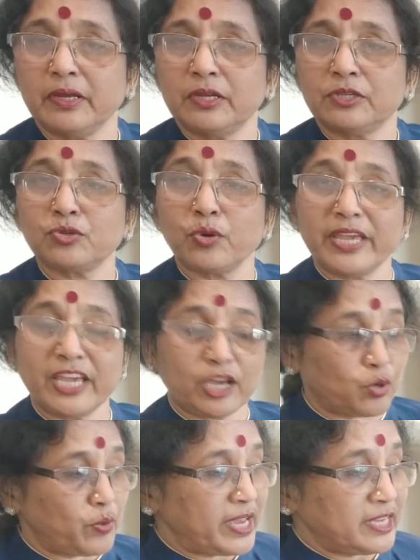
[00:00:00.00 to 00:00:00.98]
So
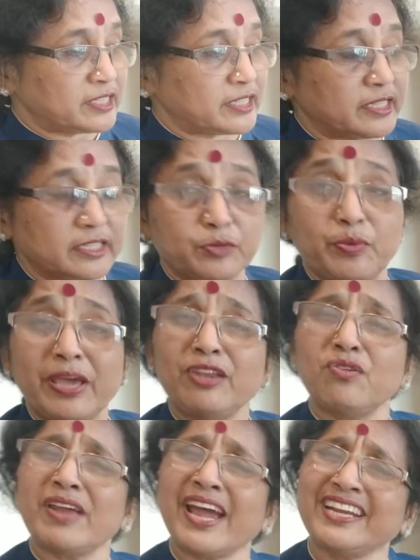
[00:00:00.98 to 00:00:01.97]
equations, when
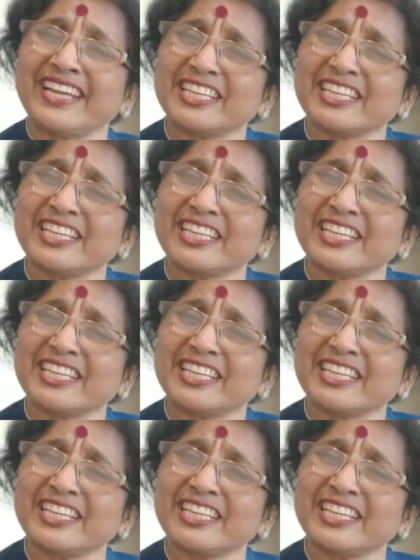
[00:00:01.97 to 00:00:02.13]
you write